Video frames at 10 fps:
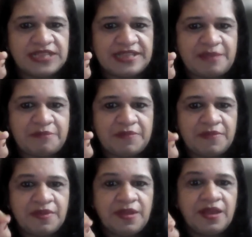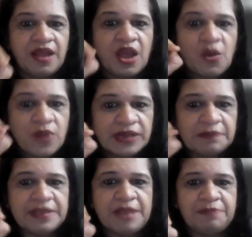them, how it will
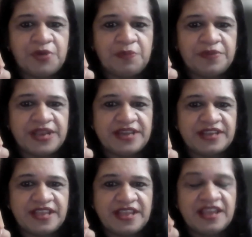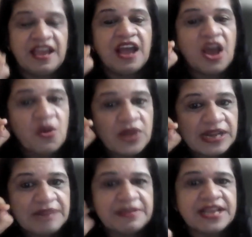be appropriate, how it
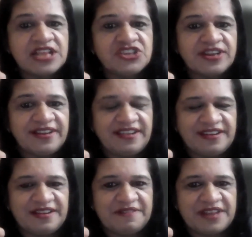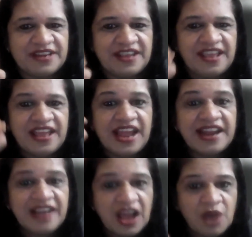will be culturally relevant,
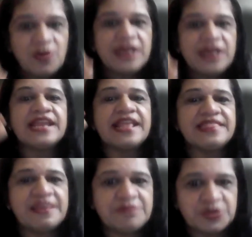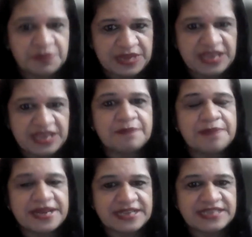and how it will get them to be in a
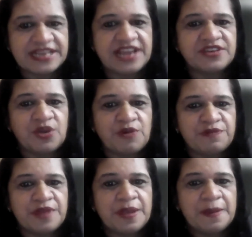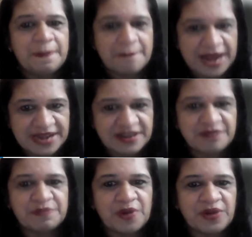better state of mind
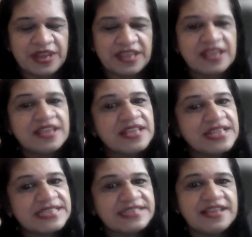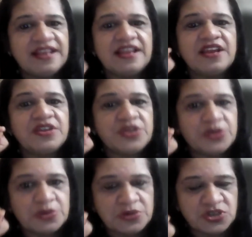and body is still a
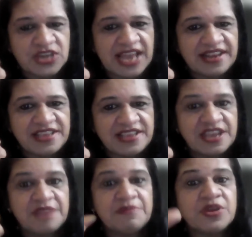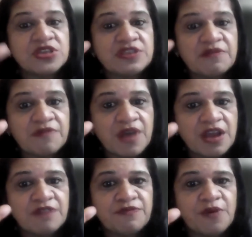huge challenge, because the
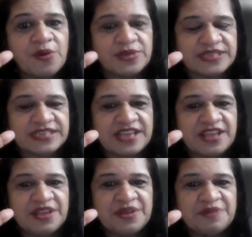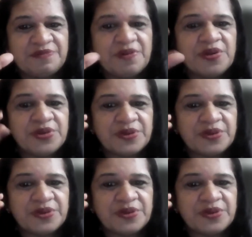workforce for